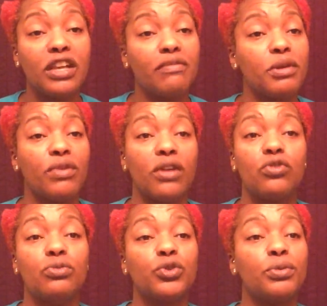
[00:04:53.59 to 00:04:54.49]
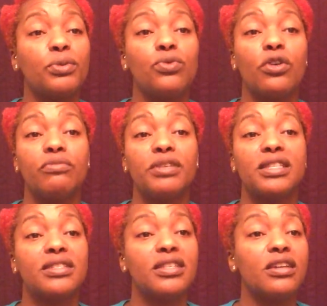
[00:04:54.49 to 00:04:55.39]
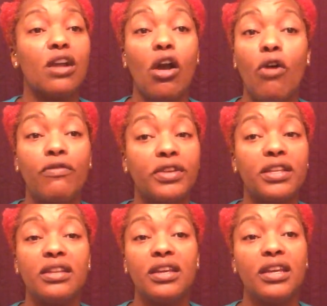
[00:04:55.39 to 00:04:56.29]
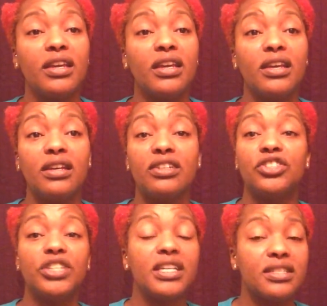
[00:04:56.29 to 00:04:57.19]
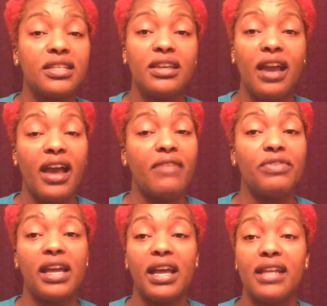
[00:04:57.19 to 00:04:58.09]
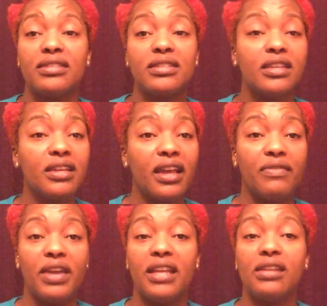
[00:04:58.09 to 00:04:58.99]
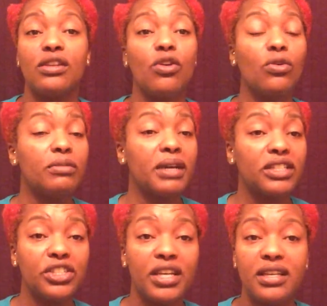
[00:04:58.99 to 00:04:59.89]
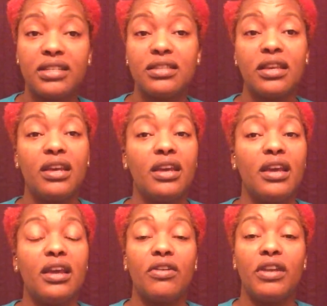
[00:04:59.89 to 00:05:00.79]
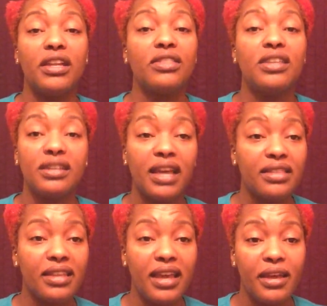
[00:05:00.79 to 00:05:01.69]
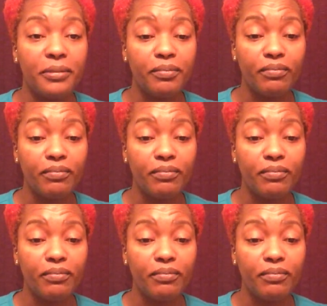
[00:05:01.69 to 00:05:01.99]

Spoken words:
I've been around numerous people who have been sick, coughing, congested. I have not gotten sick. Haven't had any cold in my chest. or anything like that.